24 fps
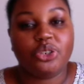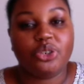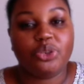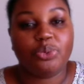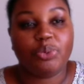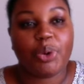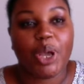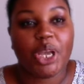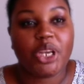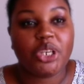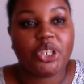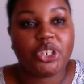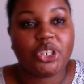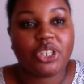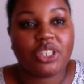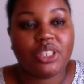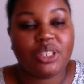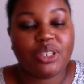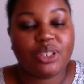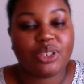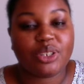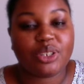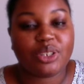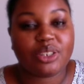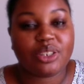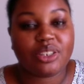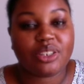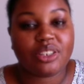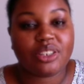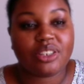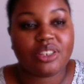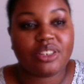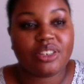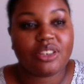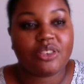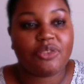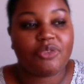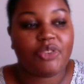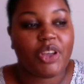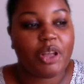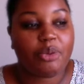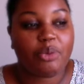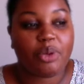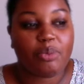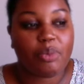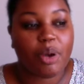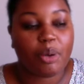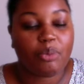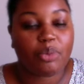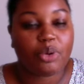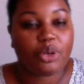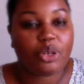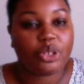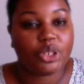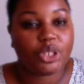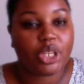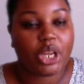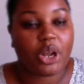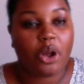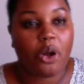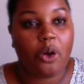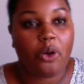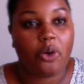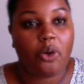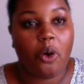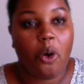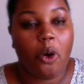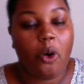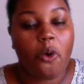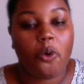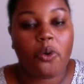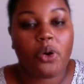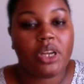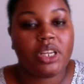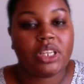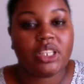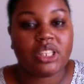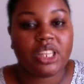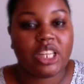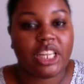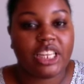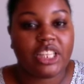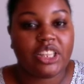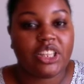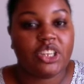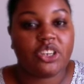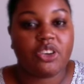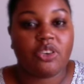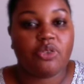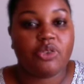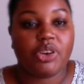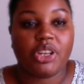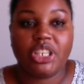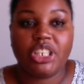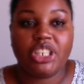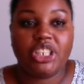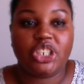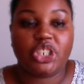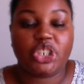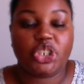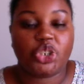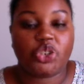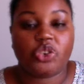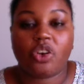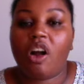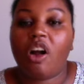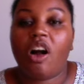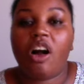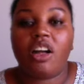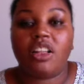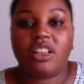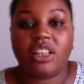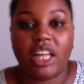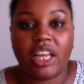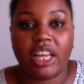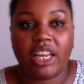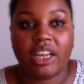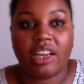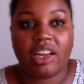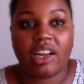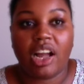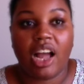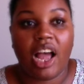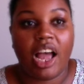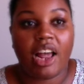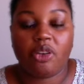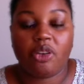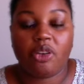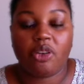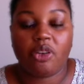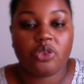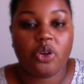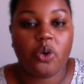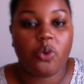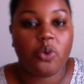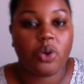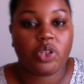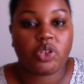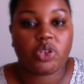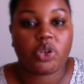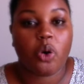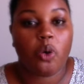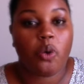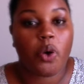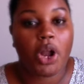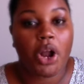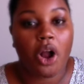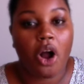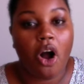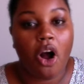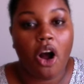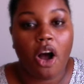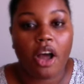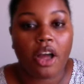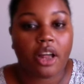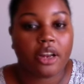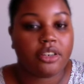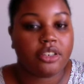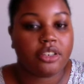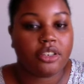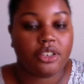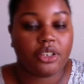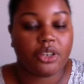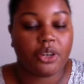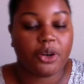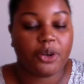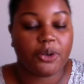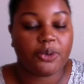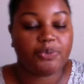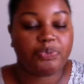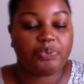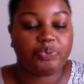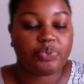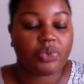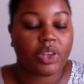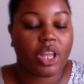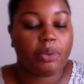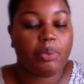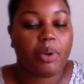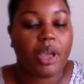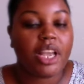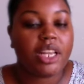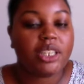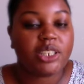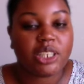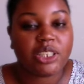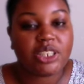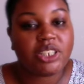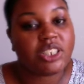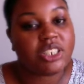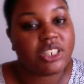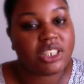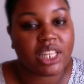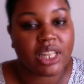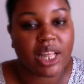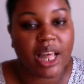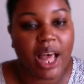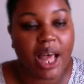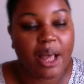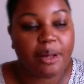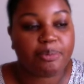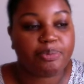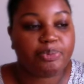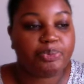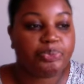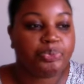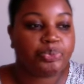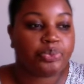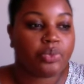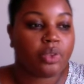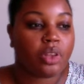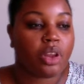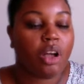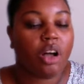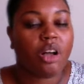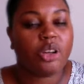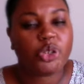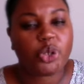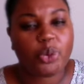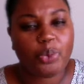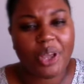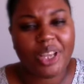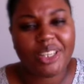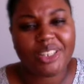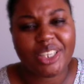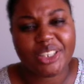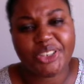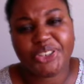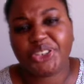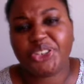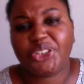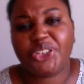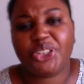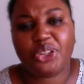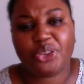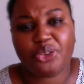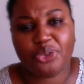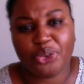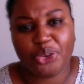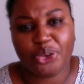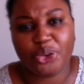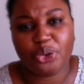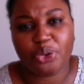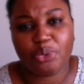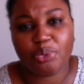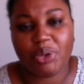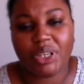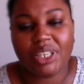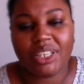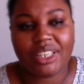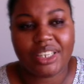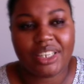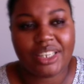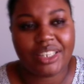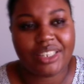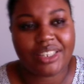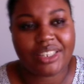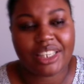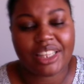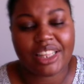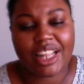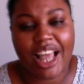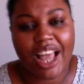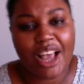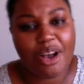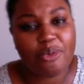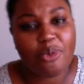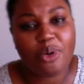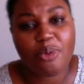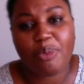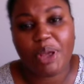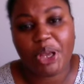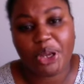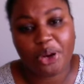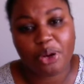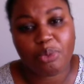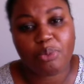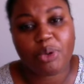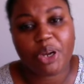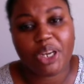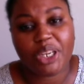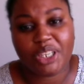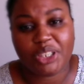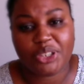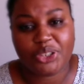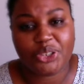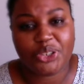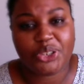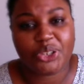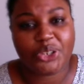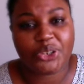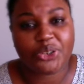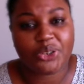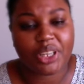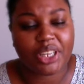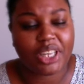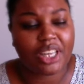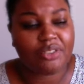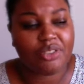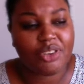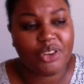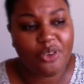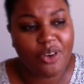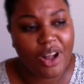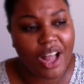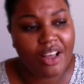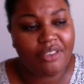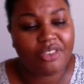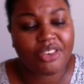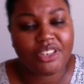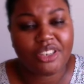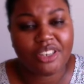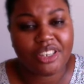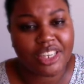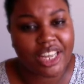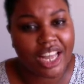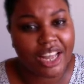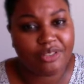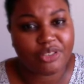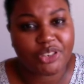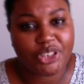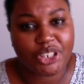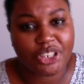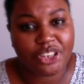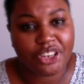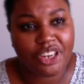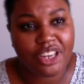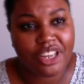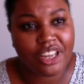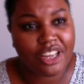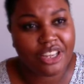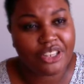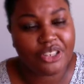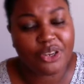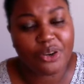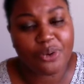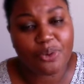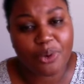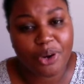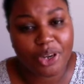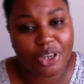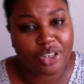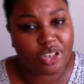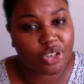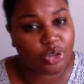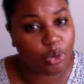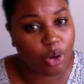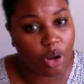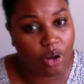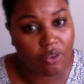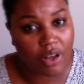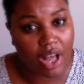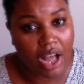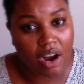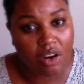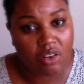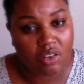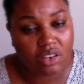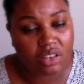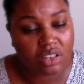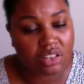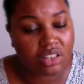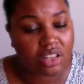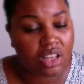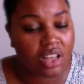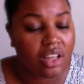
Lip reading: patients, family members, like always like look really distraught? Like, I don't know what's going on. Like, pay attention to that. Also pay attention to the food, because that will make or break it too. Like, if you don't have a good cafeteria and you're working 12 hours,